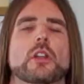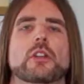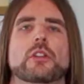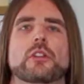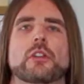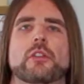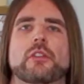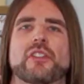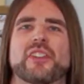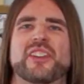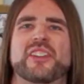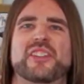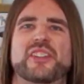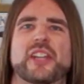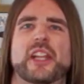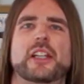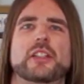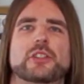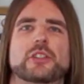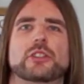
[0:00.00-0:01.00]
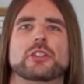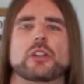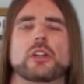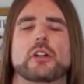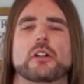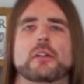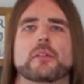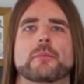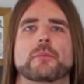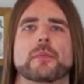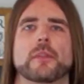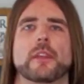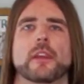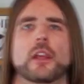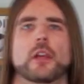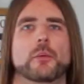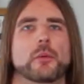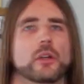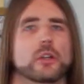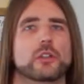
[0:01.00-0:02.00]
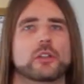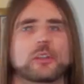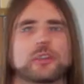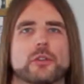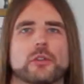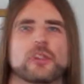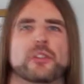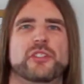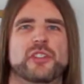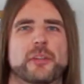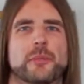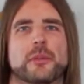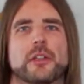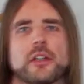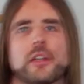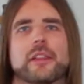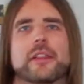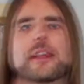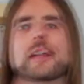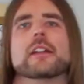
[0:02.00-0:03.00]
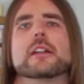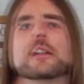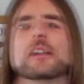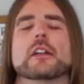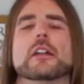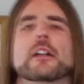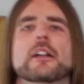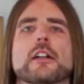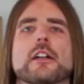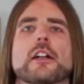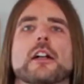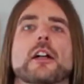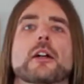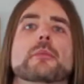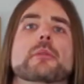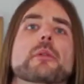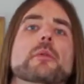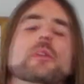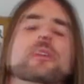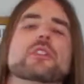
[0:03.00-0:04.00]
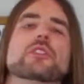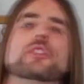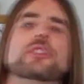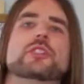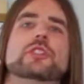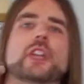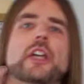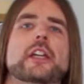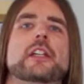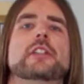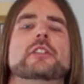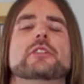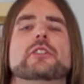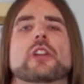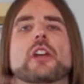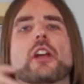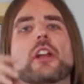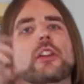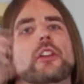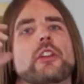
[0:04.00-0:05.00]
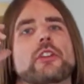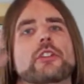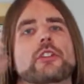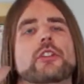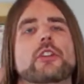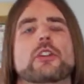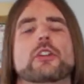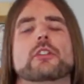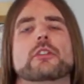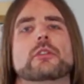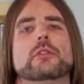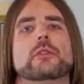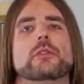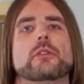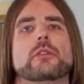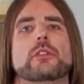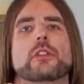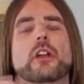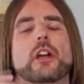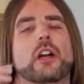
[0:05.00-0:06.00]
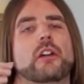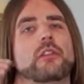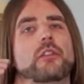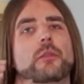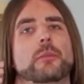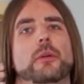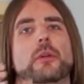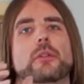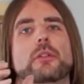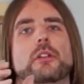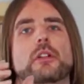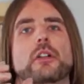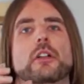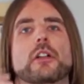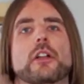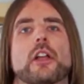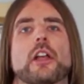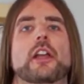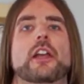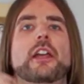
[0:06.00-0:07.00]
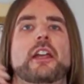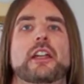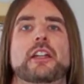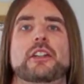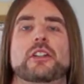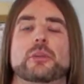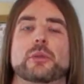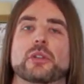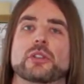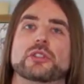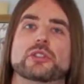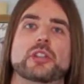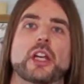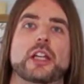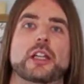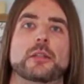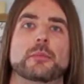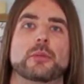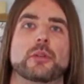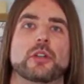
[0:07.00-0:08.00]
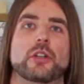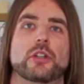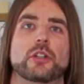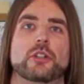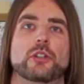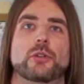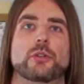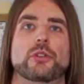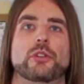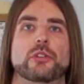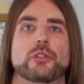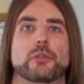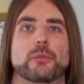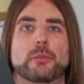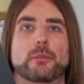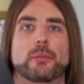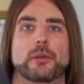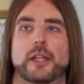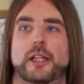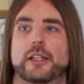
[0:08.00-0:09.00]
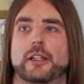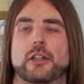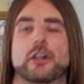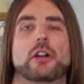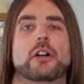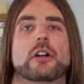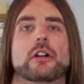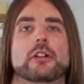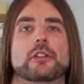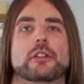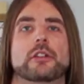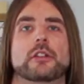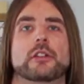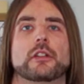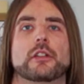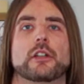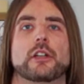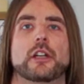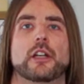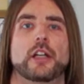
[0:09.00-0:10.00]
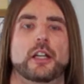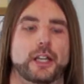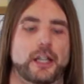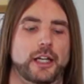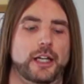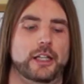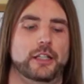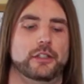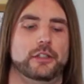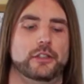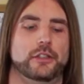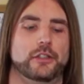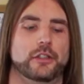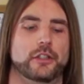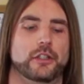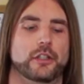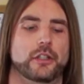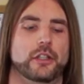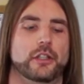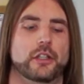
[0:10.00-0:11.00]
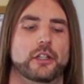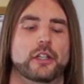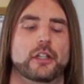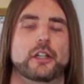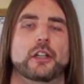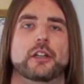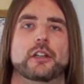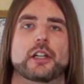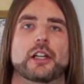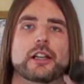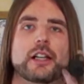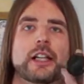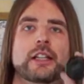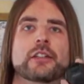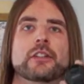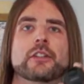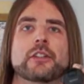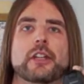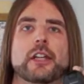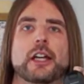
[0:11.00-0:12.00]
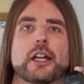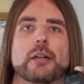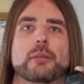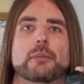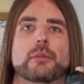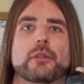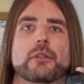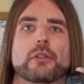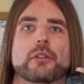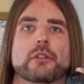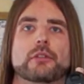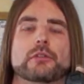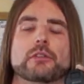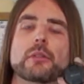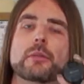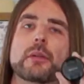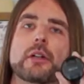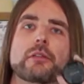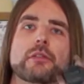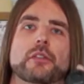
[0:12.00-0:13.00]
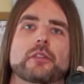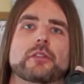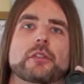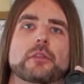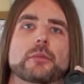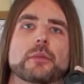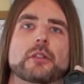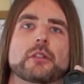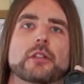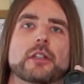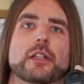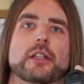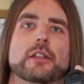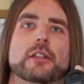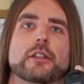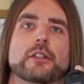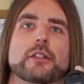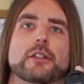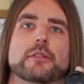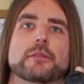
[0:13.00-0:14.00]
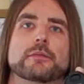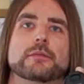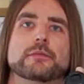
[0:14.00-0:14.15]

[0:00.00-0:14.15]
So for this next shot, we're going to do a similar thing, but we're going to change the circles of the bokeh into a shape using some black card and the lens cap from our 50mm lens.